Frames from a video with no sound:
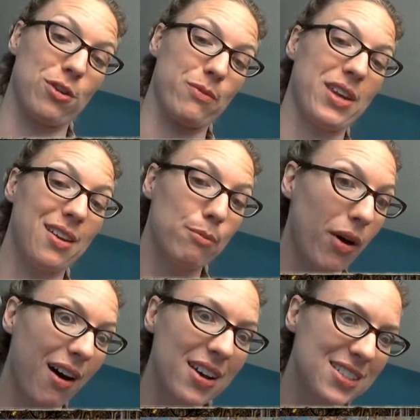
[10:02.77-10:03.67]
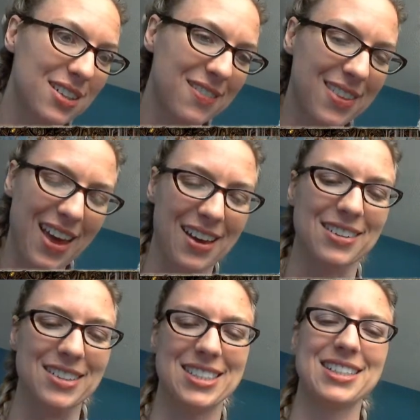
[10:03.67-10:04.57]
Grymkin. Positive
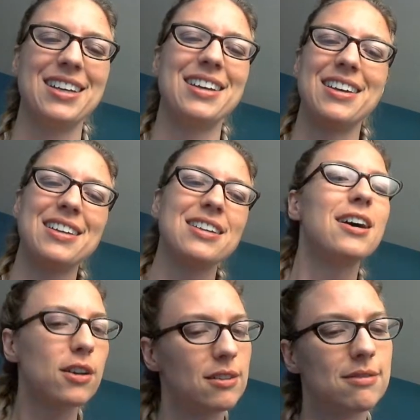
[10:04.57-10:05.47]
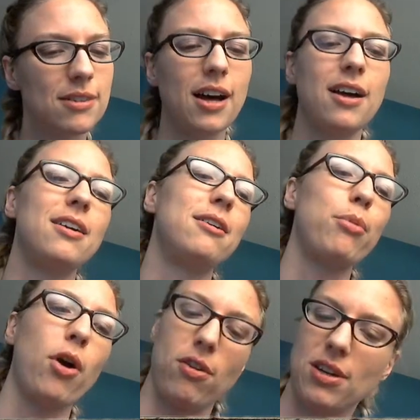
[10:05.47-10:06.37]
things.
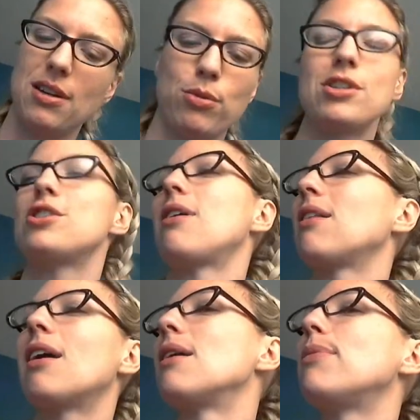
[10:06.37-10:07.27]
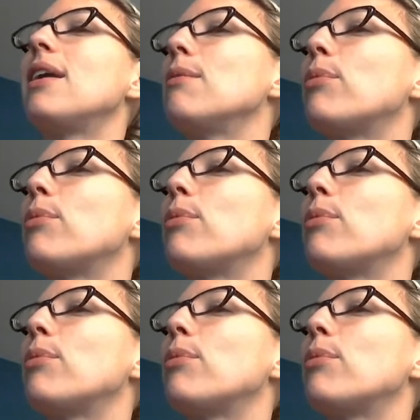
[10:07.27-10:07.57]
Paul can appreciate that I'm painting